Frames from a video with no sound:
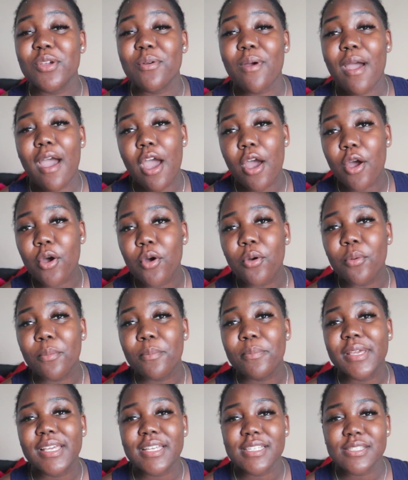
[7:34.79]
are
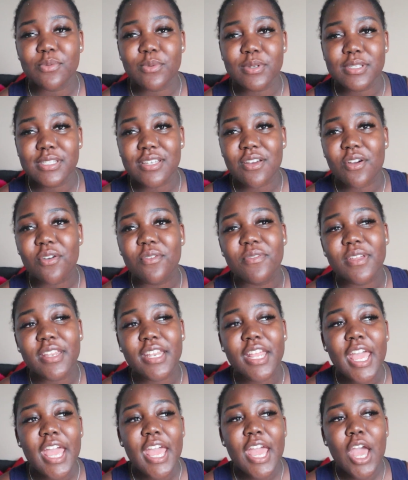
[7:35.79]
home, because it was
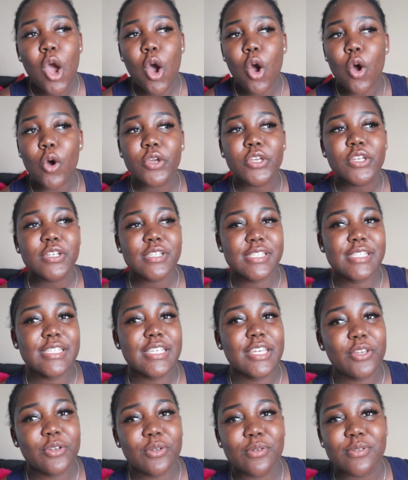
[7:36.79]
COVID, all your
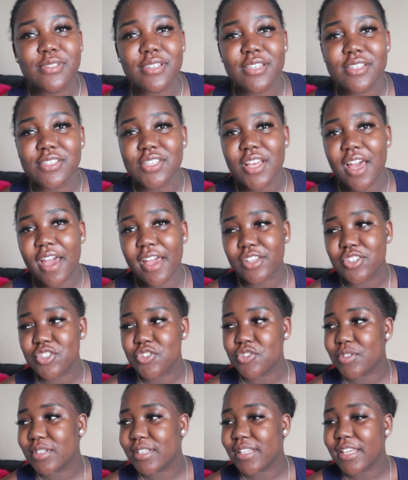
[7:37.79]
skills is
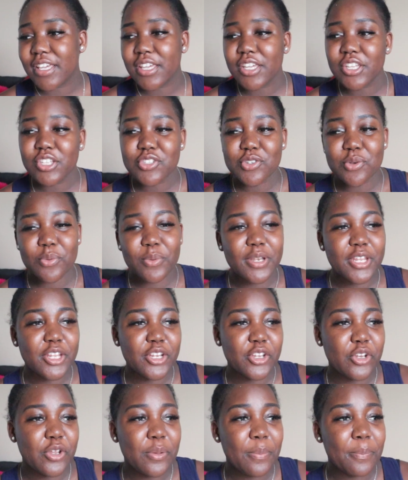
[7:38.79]
actually doing
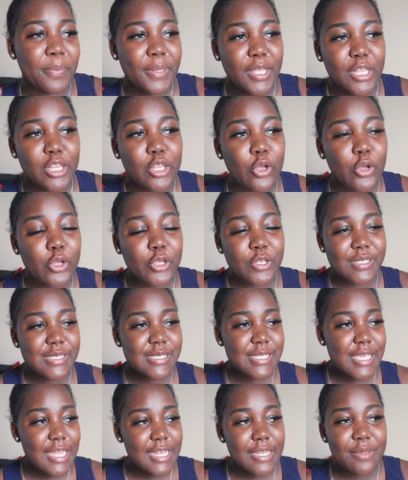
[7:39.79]
it on a pillow, your
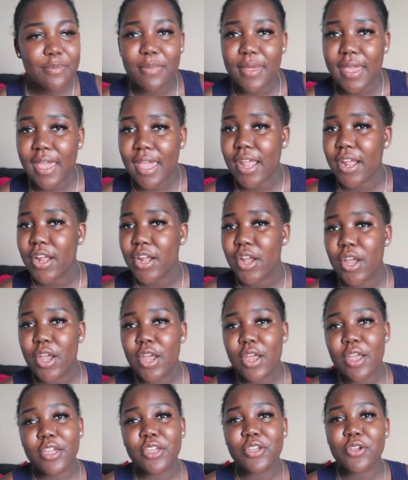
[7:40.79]
teddy bear,
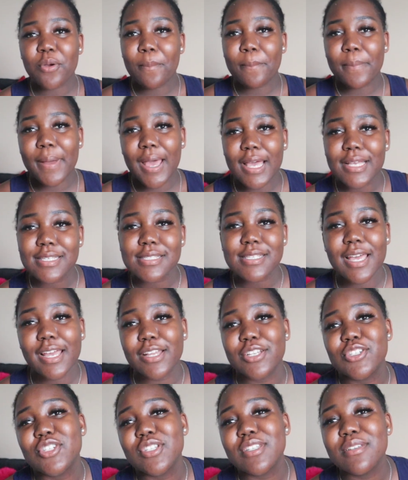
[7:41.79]
your bags.
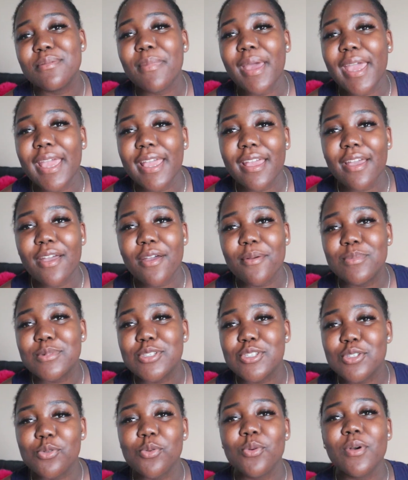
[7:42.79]
Actually, my
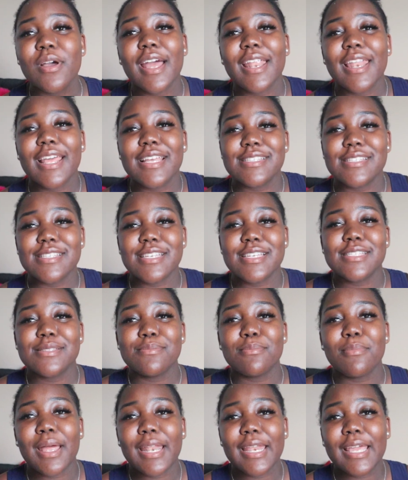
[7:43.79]
school got us
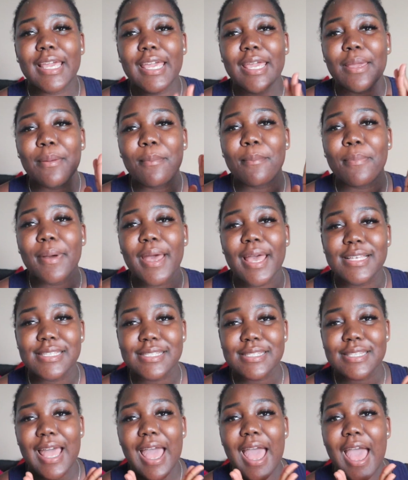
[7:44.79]
this mannequin
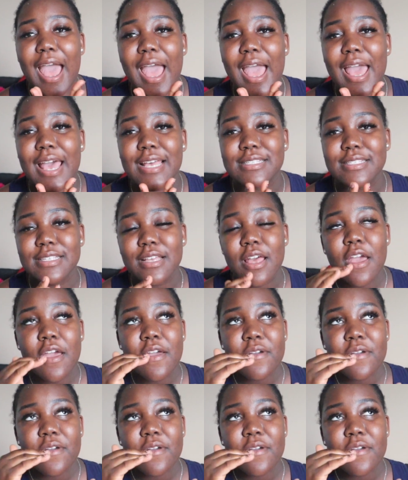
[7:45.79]
bags that has